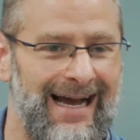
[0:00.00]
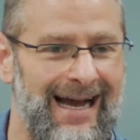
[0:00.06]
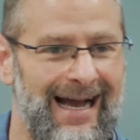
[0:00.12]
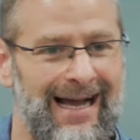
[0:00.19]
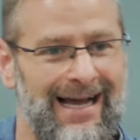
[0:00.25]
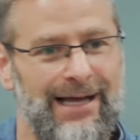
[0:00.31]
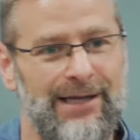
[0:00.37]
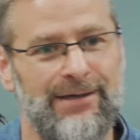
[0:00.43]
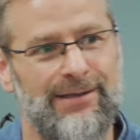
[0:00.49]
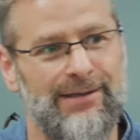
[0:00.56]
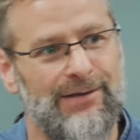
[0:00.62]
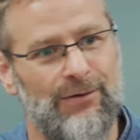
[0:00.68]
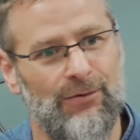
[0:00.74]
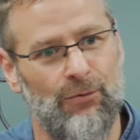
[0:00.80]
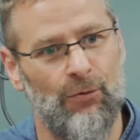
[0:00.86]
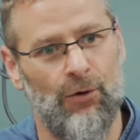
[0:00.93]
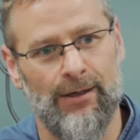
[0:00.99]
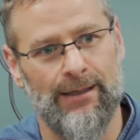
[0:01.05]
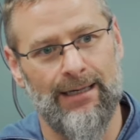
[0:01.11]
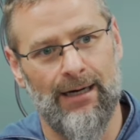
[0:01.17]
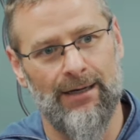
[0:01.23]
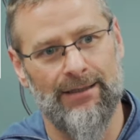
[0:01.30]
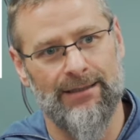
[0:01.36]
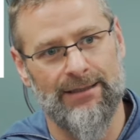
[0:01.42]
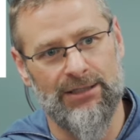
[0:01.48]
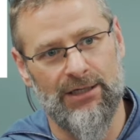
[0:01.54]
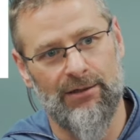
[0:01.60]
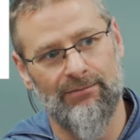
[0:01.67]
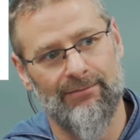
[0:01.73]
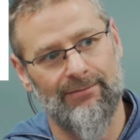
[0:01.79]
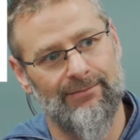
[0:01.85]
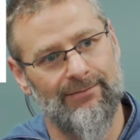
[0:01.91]
And working out at the
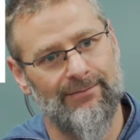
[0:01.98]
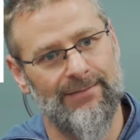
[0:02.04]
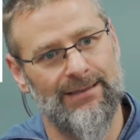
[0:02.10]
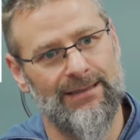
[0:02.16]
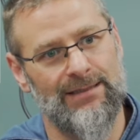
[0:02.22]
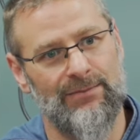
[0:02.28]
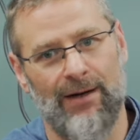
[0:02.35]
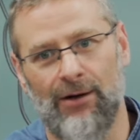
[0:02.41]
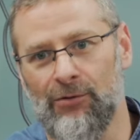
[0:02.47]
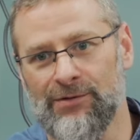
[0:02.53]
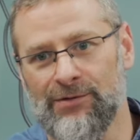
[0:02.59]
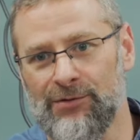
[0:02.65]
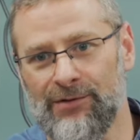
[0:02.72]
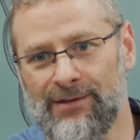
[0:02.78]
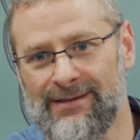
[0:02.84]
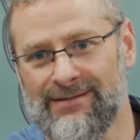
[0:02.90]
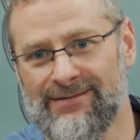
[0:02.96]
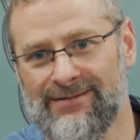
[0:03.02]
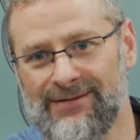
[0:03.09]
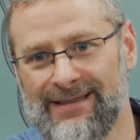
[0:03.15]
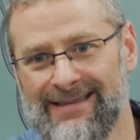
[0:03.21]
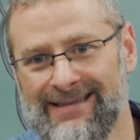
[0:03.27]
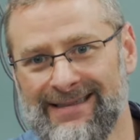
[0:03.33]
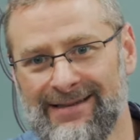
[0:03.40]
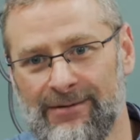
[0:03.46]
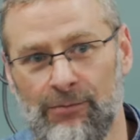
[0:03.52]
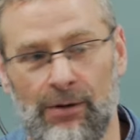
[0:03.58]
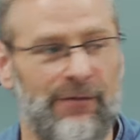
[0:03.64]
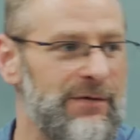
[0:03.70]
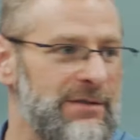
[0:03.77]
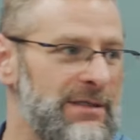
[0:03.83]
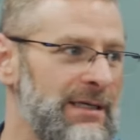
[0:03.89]
gym, this is my own Sunnah, right?
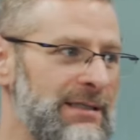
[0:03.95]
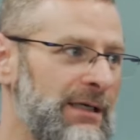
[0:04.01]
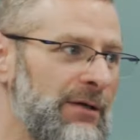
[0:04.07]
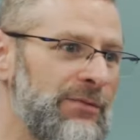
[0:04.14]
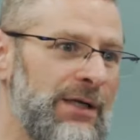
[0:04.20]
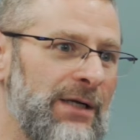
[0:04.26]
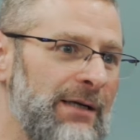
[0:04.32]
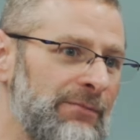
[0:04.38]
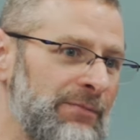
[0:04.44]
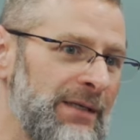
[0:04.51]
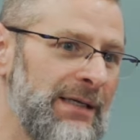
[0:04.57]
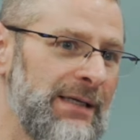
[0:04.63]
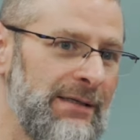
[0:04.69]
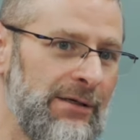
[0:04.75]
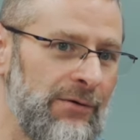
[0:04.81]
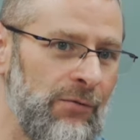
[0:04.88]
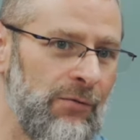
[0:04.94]
Prophet Sallallahu Alaihi Wasallam taught being